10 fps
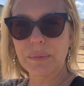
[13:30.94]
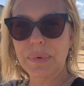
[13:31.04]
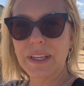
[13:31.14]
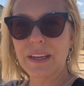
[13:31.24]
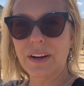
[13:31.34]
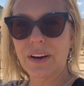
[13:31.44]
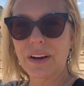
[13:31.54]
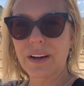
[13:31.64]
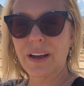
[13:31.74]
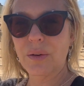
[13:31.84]
to be
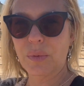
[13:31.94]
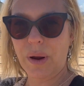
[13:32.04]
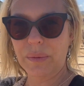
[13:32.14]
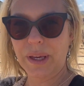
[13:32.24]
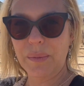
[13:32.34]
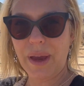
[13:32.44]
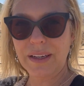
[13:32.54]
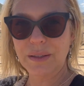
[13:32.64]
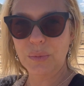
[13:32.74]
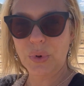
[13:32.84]
here. I will probably come
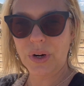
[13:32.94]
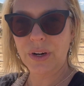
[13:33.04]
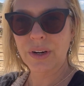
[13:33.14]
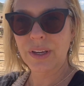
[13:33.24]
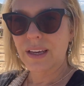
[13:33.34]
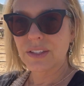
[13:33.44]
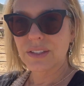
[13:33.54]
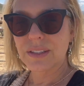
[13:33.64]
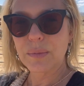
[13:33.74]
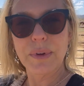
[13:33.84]
back some more
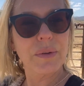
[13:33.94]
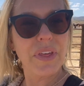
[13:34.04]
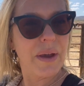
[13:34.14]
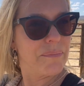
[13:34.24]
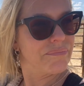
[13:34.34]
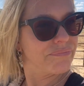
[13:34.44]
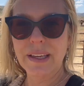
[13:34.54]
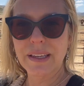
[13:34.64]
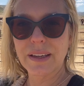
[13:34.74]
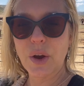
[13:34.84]
just to be with them.
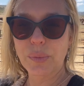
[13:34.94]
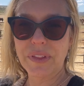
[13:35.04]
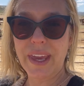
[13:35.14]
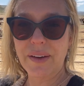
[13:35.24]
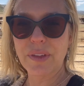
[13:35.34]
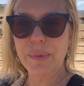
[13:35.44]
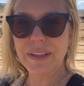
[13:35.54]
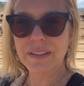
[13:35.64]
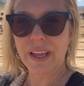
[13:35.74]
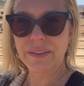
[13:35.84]
Hope that they have the
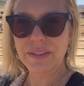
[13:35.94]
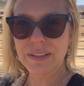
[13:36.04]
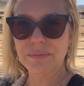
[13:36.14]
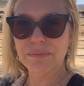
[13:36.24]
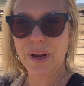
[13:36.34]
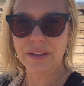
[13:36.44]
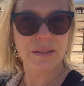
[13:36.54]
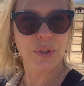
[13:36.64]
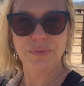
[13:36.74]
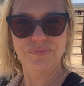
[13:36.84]
best lives
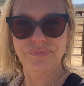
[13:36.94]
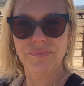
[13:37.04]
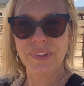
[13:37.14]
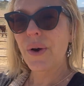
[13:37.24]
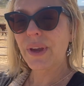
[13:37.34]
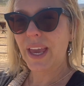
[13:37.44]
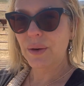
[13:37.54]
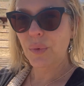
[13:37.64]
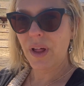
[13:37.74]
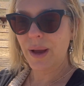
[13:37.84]
possible.
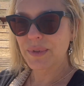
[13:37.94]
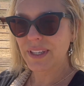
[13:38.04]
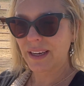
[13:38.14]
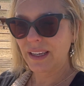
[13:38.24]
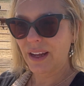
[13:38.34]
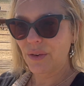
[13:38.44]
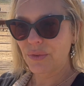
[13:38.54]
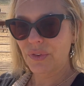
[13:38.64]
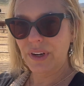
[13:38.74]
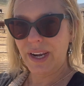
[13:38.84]
Okay, well, I'm signing out
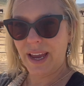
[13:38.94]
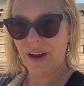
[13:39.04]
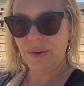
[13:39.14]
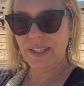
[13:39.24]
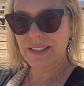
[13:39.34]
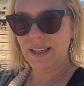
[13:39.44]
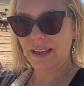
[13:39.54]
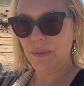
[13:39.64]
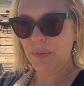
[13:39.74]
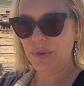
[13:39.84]
for now unless I
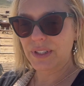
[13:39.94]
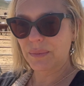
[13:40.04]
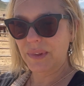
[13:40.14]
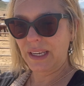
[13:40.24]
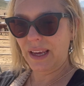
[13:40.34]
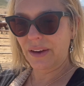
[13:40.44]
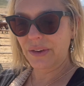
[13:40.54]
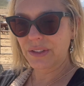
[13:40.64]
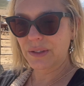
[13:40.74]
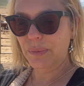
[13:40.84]
come up with something
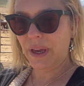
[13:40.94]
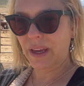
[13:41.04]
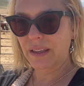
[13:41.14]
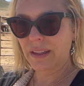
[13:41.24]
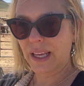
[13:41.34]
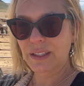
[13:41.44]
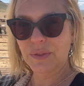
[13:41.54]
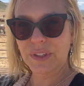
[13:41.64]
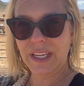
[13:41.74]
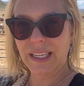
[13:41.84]
else, but thanks
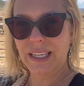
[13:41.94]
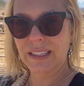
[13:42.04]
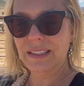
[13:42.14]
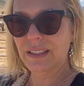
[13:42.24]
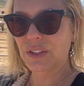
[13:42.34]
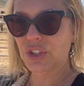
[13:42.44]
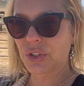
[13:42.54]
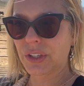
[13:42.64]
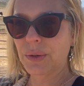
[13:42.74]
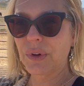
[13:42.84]
for taking this little
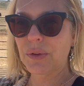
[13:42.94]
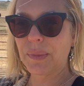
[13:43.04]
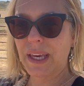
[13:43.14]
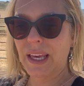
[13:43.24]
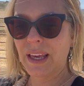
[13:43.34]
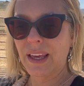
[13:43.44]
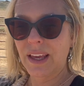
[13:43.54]
journey with me